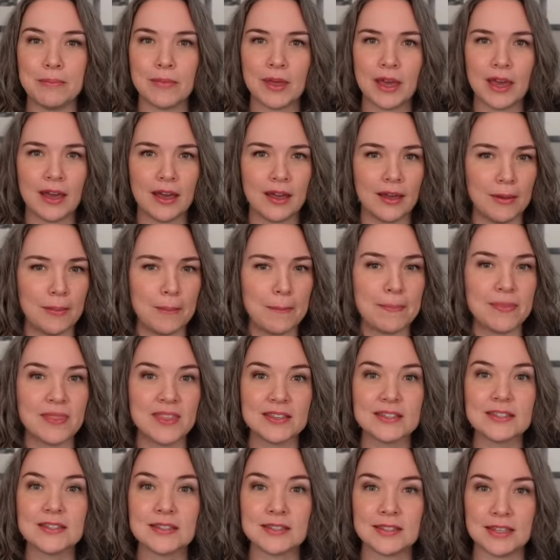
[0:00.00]
uh,
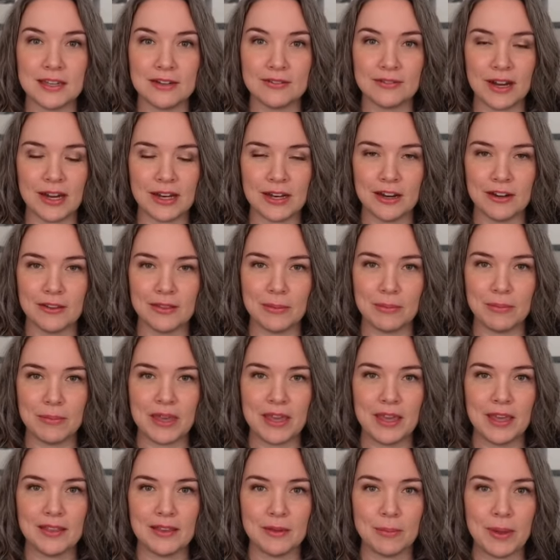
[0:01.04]
this scene right here, the
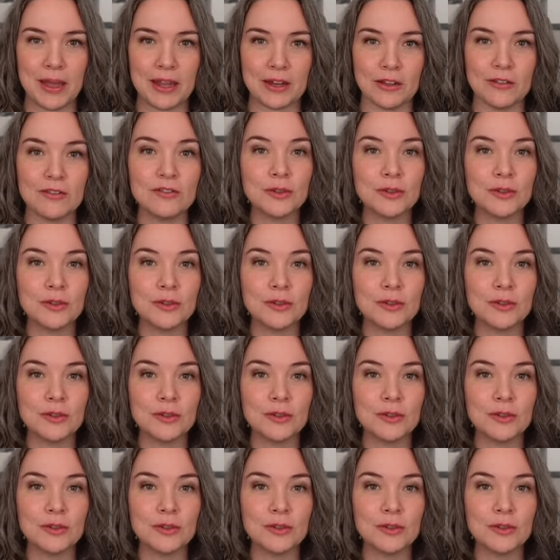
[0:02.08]
me and the pedal.